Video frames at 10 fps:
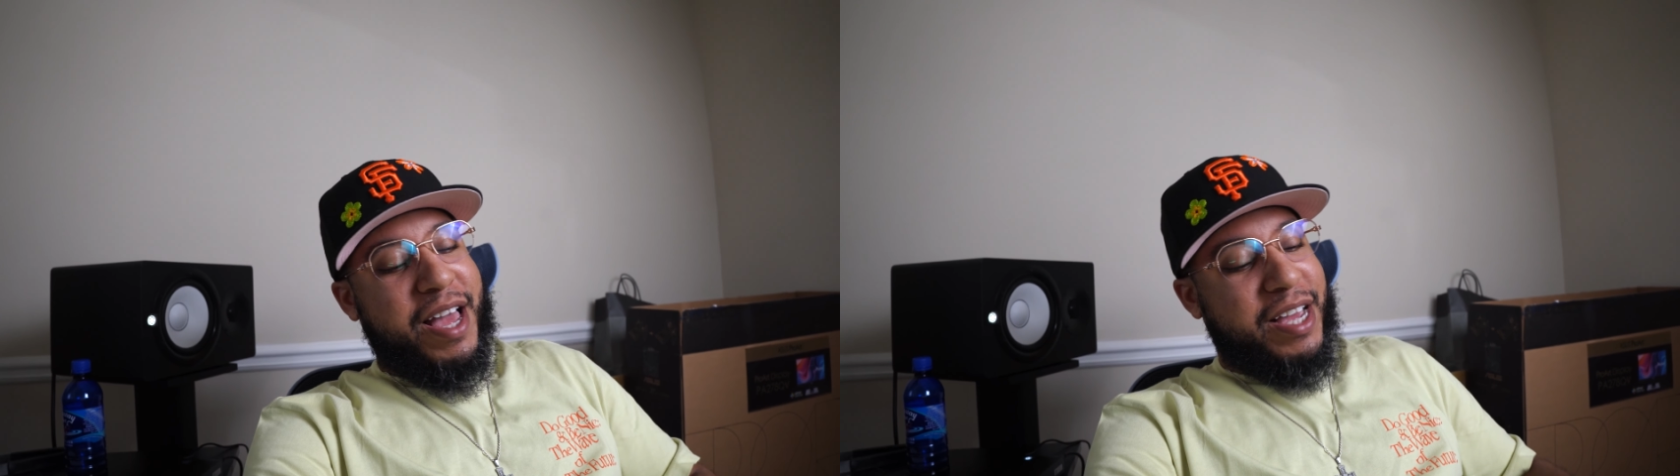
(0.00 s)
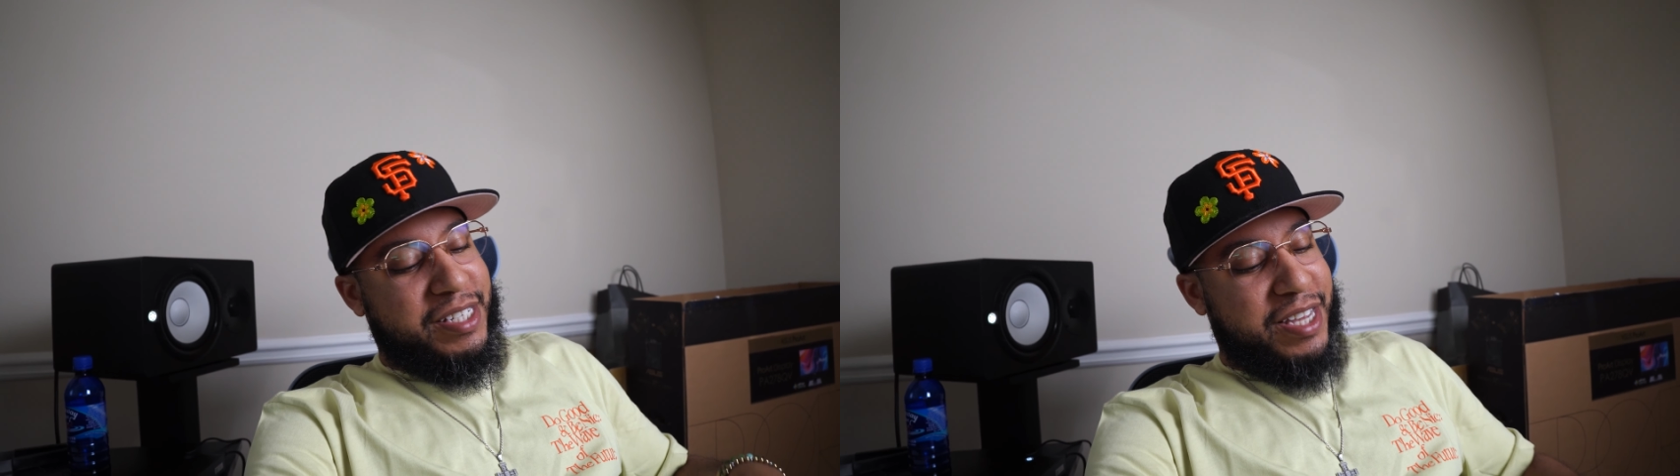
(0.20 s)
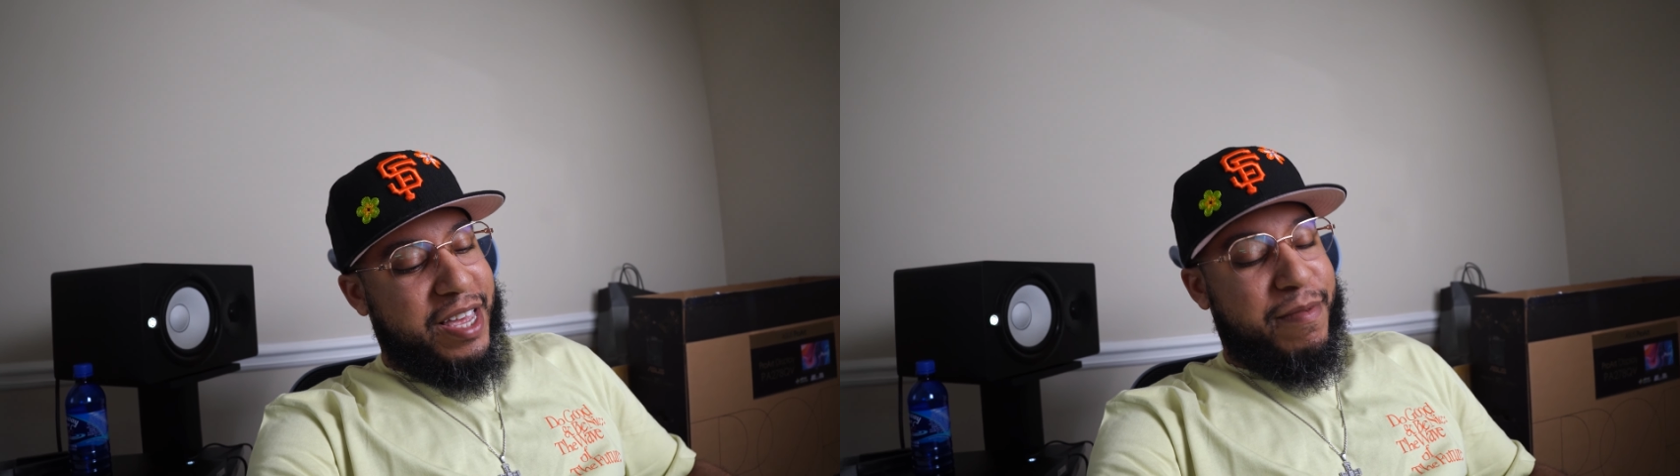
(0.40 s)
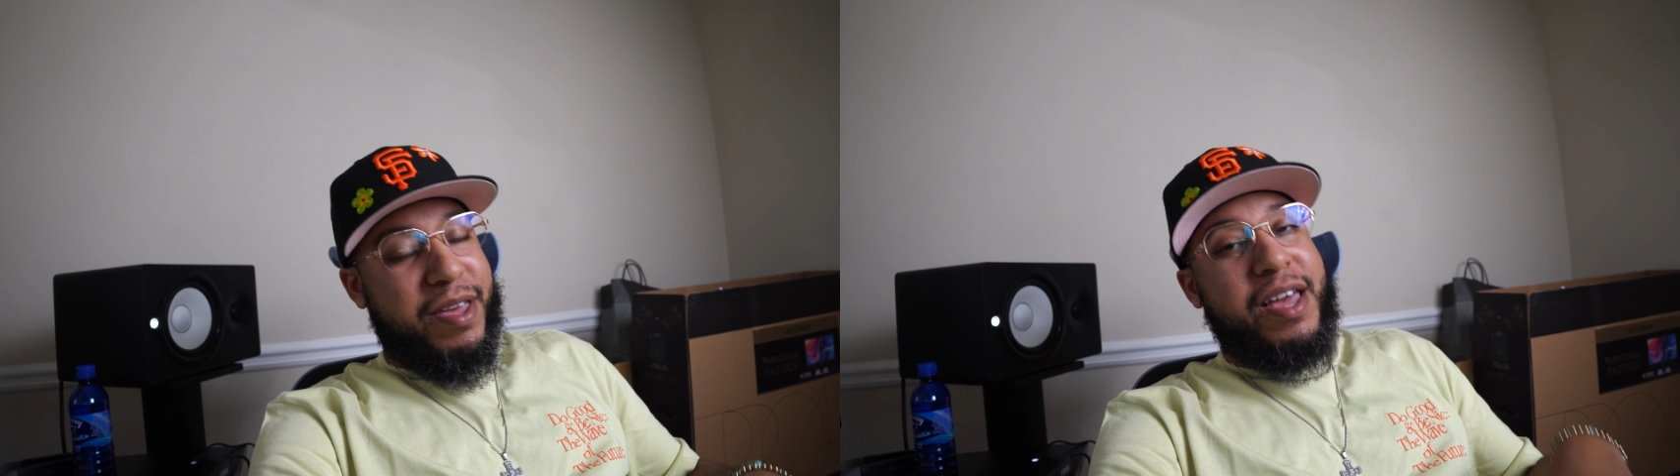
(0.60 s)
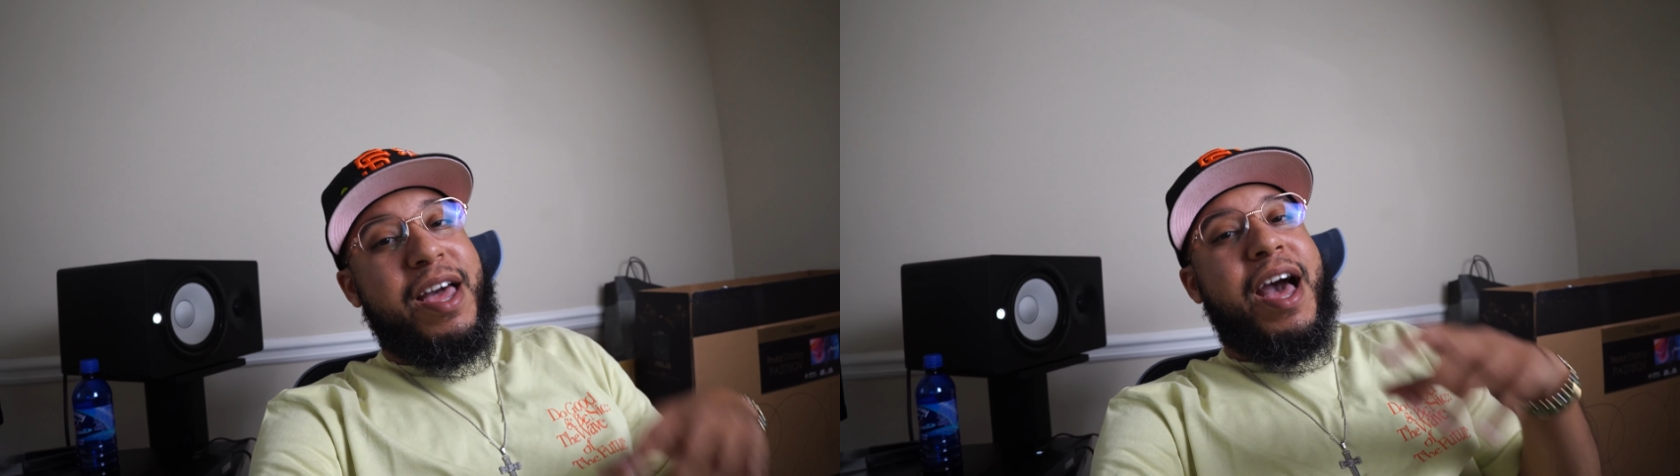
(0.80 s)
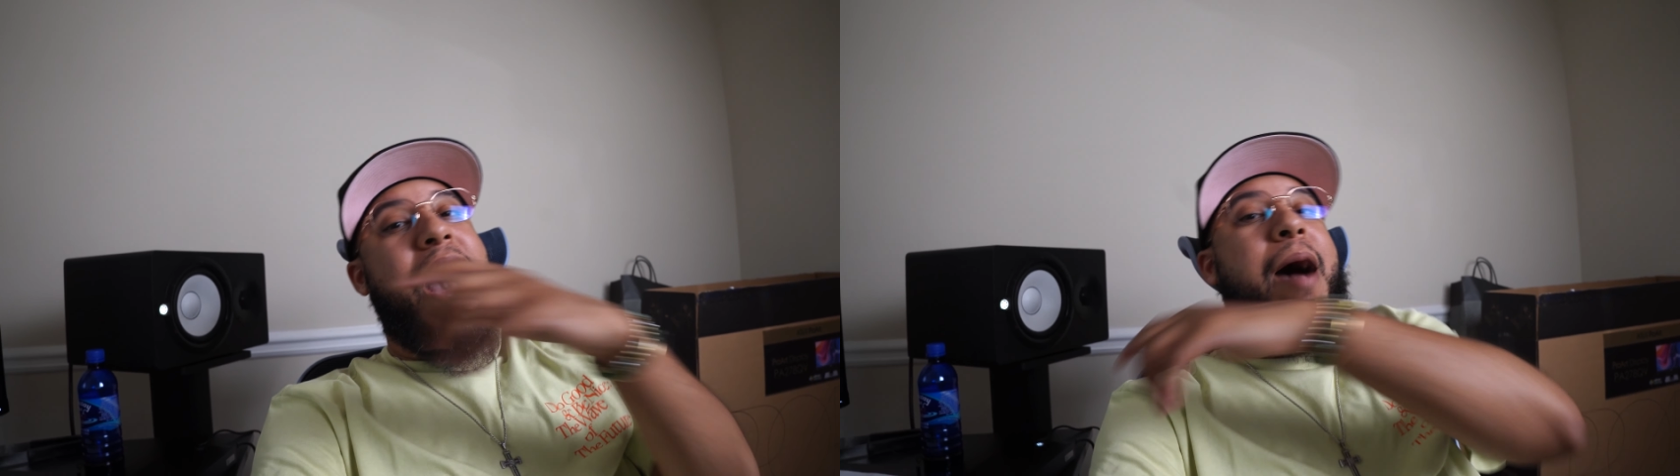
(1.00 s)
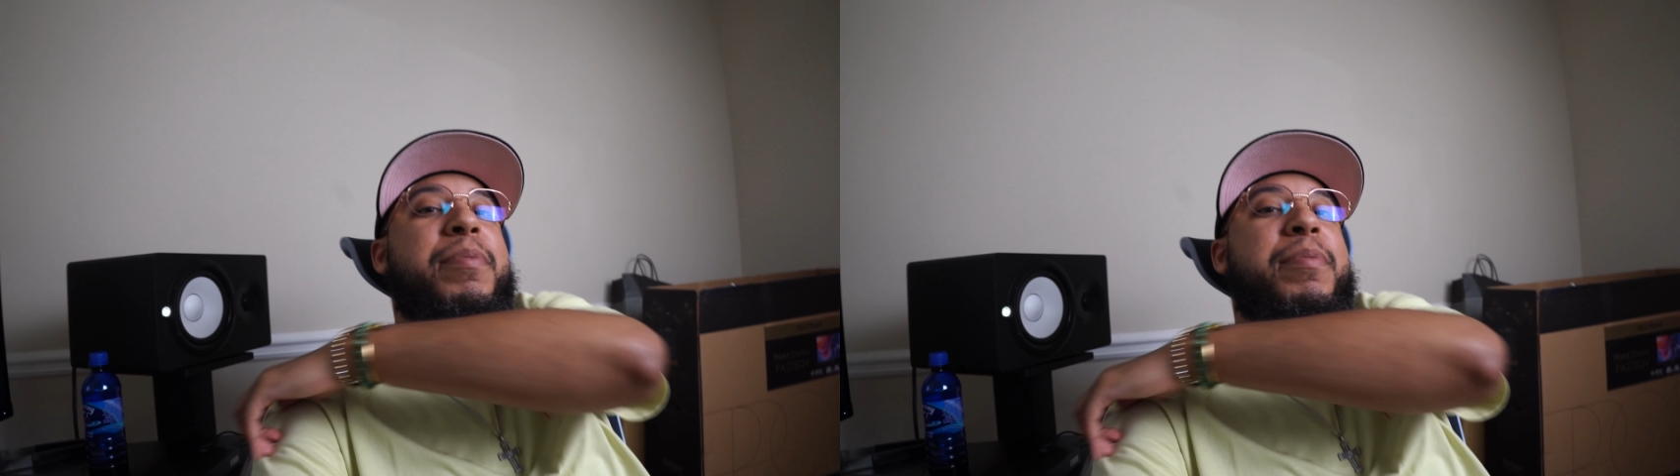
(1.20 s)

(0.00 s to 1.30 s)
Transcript: Like I said, man, I